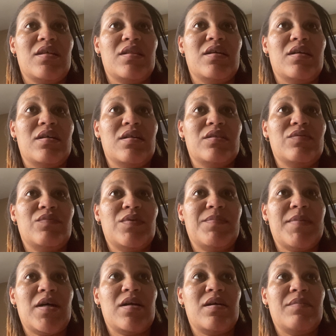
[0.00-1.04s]
The other one
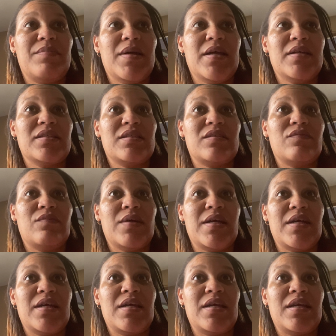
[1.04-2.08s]
mom passed
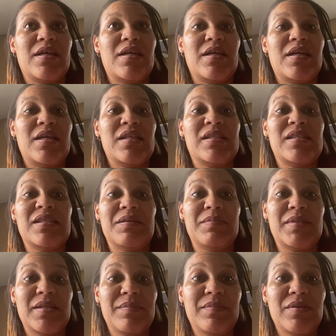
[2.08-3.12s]
away in
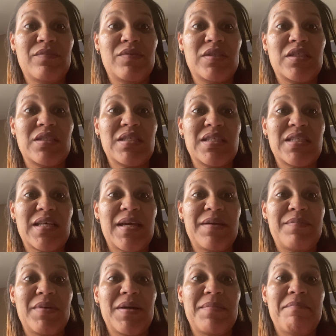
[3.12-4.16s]
September, which is the
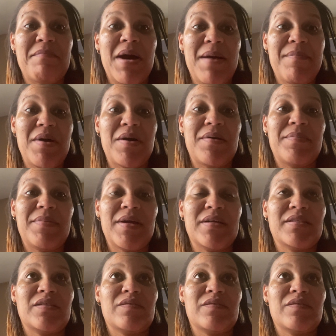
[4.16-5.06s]
same month my mom passed